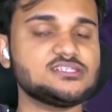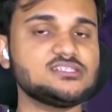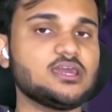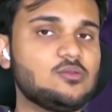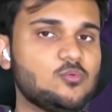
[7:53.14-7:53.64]

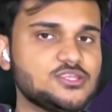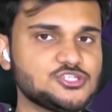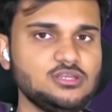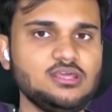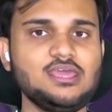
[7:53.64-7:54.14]
is a
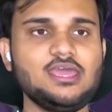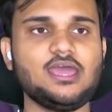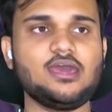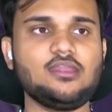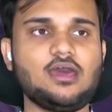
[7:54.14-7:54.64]
convention,
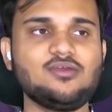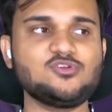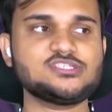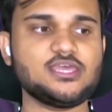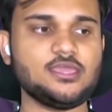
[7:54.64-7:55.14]
and I
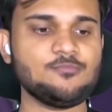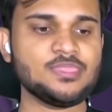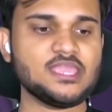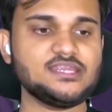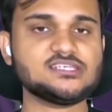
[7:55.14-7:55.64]
would
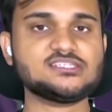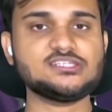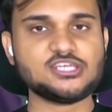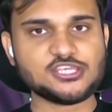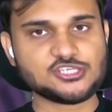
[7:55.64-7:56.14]
say it's a
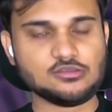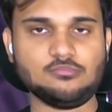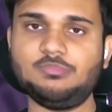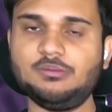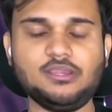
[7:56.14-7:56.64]

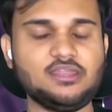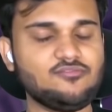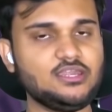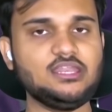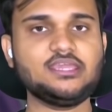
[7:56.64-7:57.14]
suggestion. People
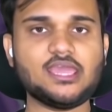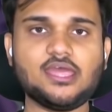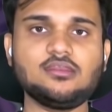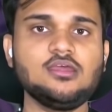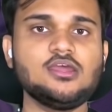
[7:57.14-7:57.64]
definitely
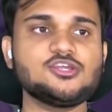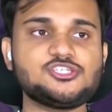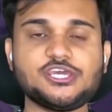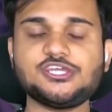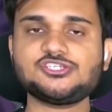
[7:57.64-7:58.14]
can
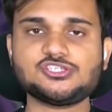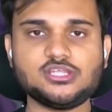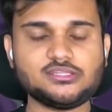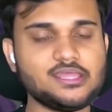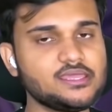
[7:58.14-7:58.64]

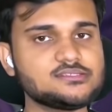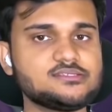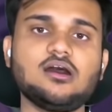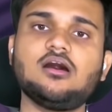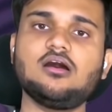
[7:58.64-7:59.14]
change the
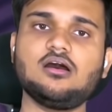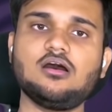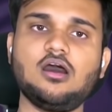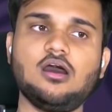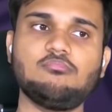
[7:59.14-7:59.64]
things
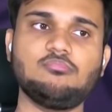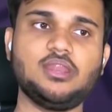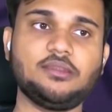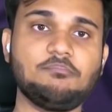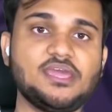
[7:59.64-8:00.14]

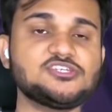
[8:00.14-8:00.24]
like